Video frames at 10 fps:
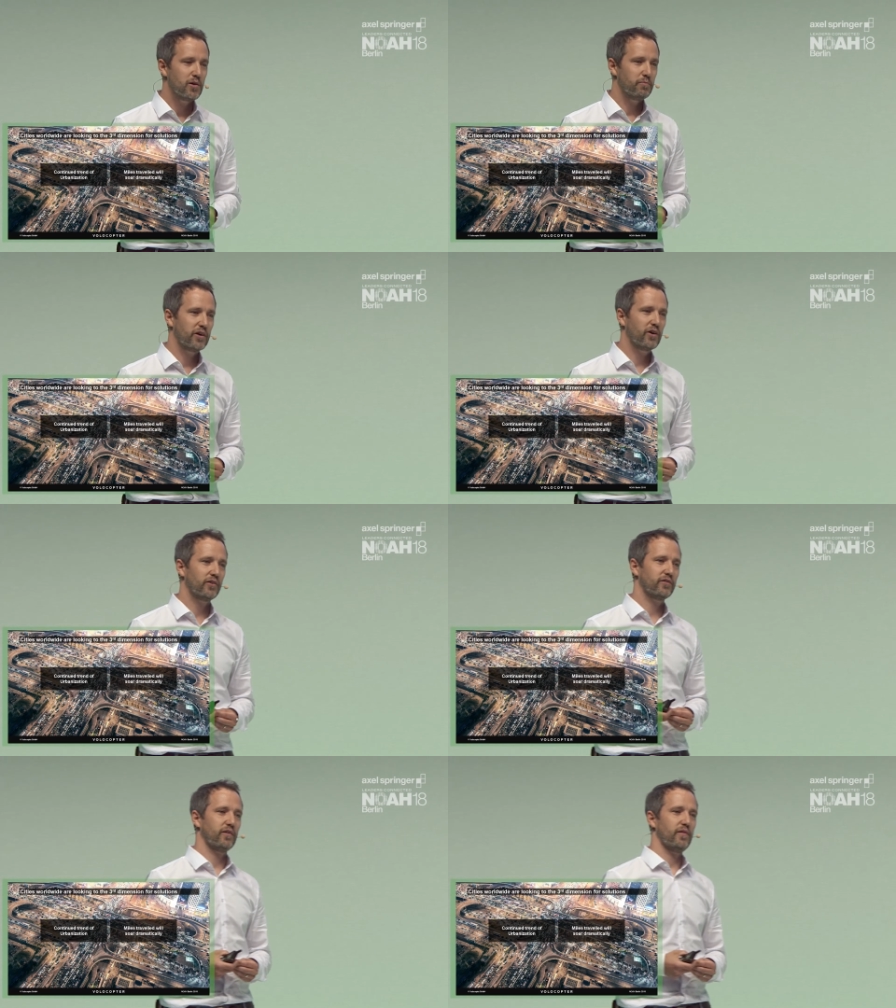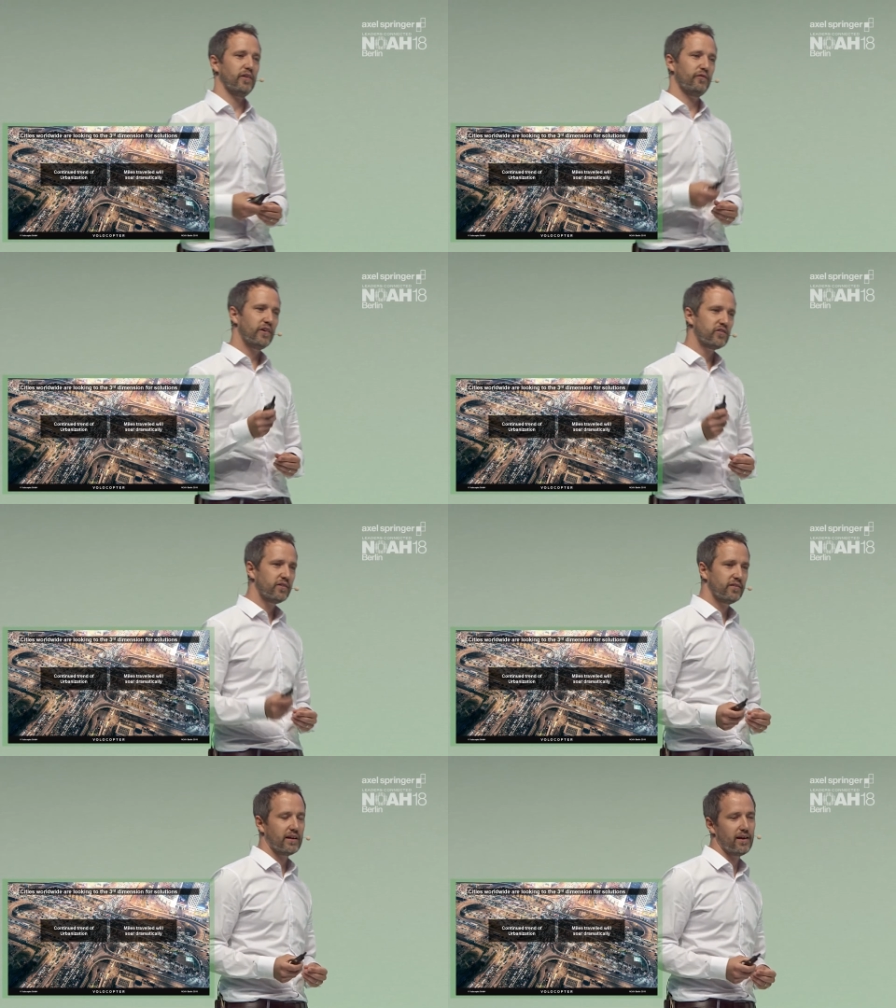because the
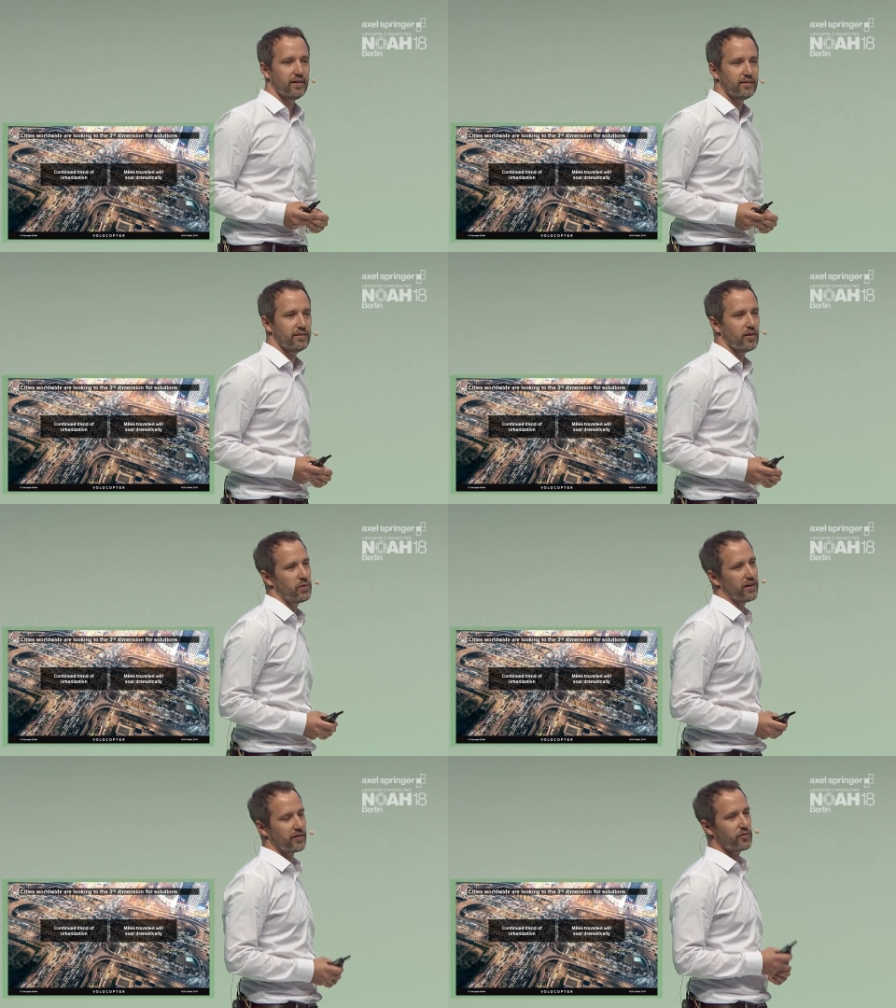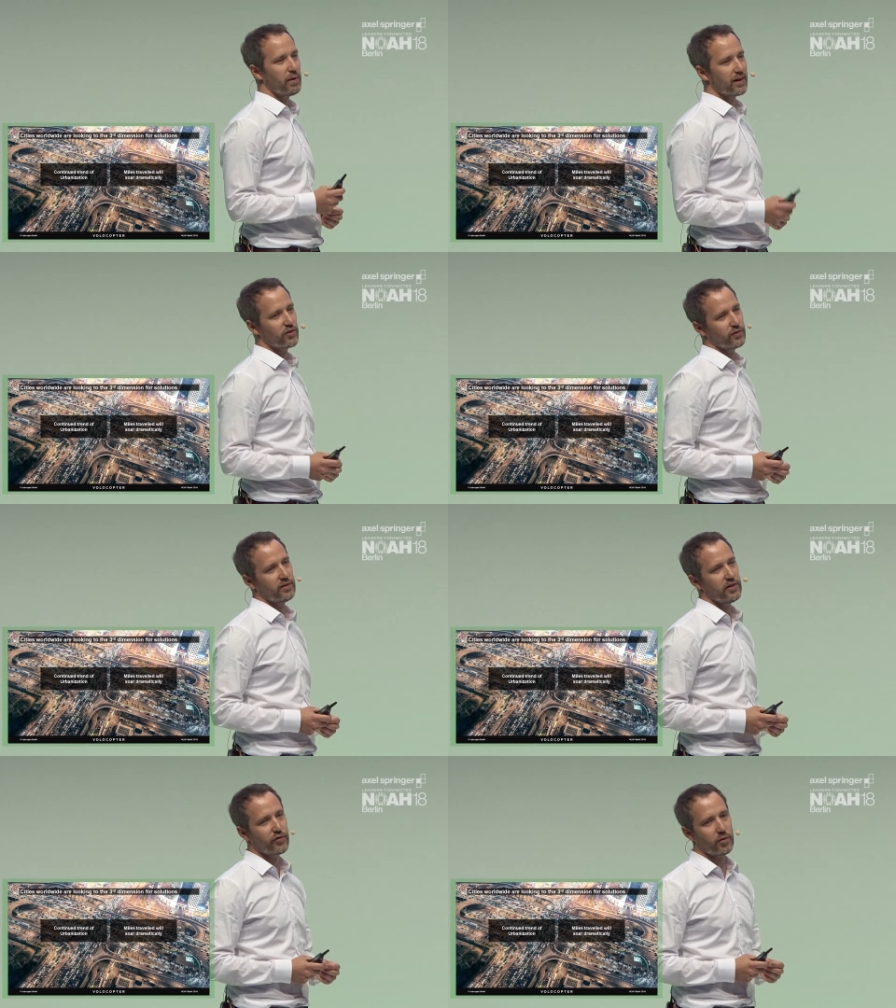efficiency gains that we expect to
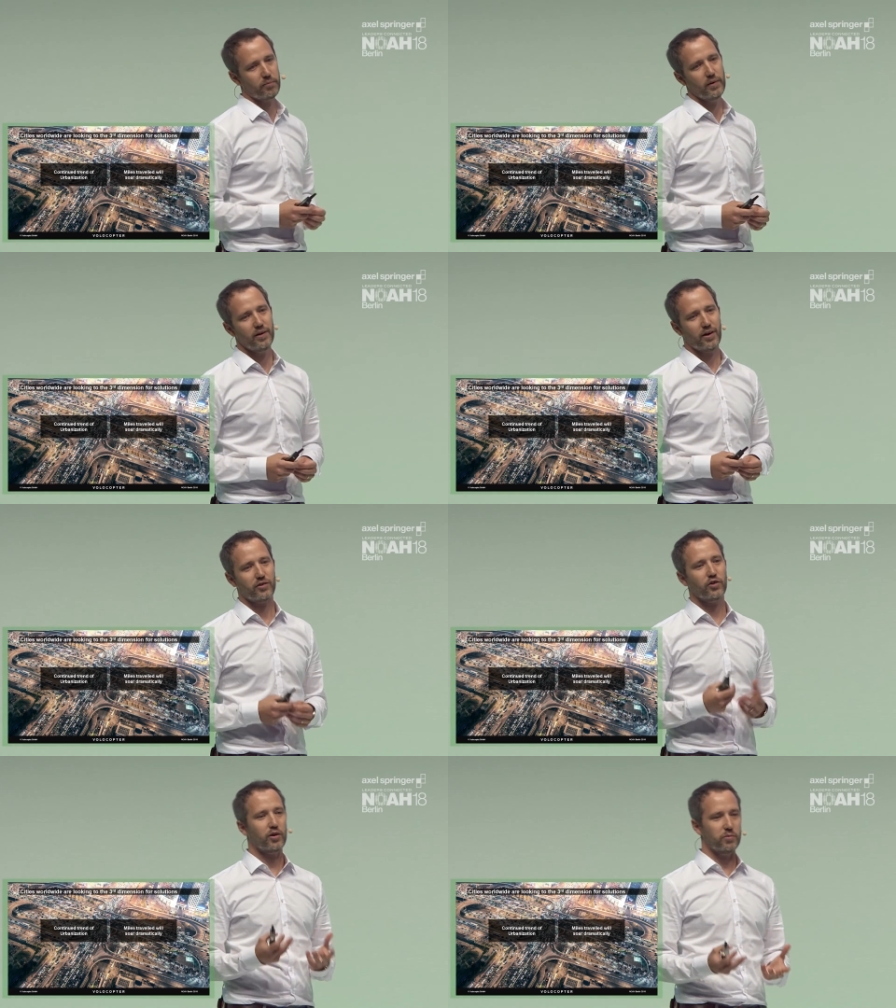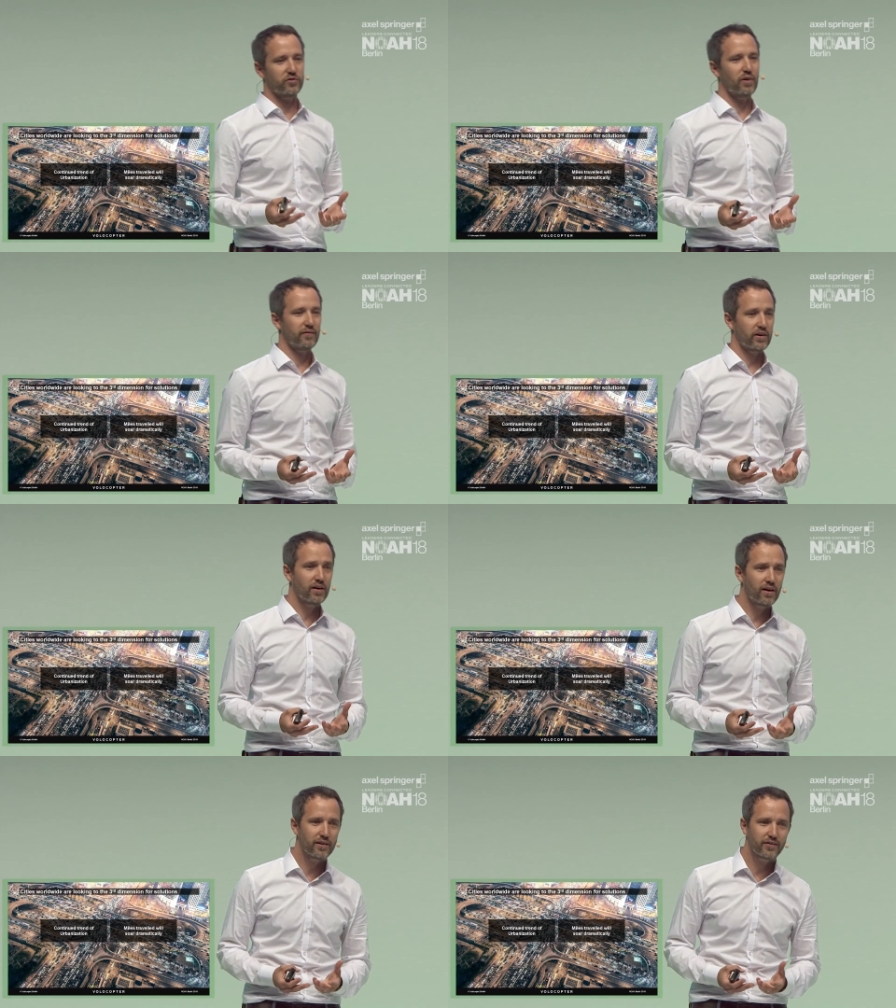see from autonomous driving
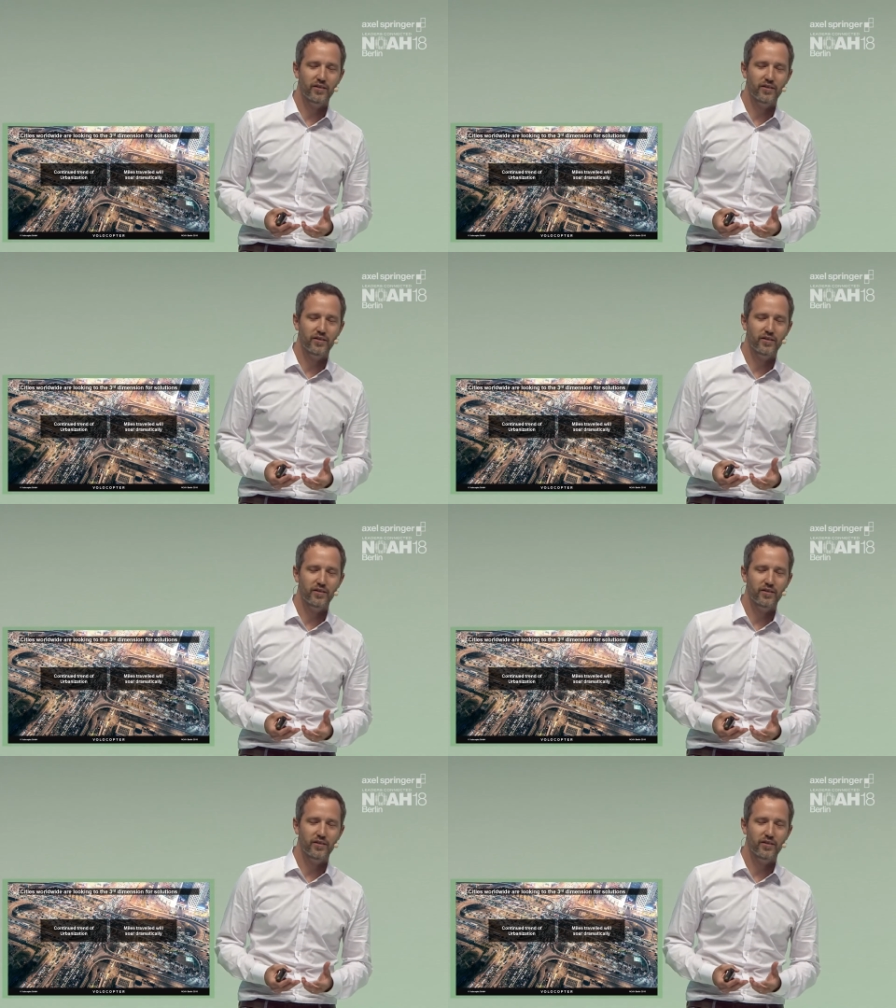cars